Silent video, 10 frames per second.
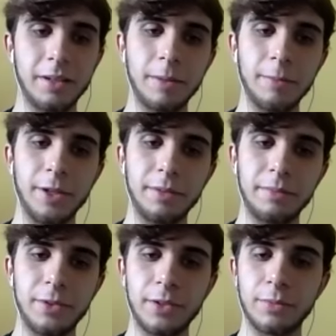I
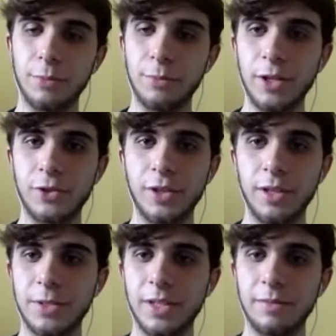might just rewatch
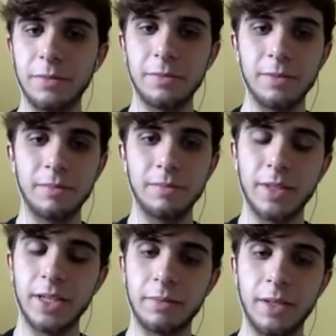Game 7 from
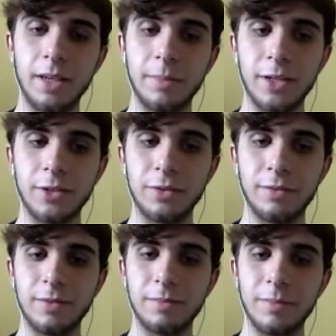that game actually
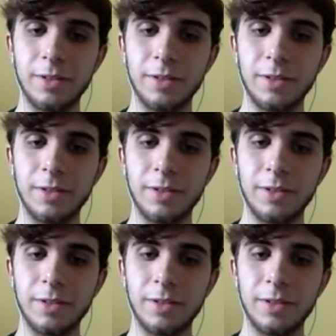from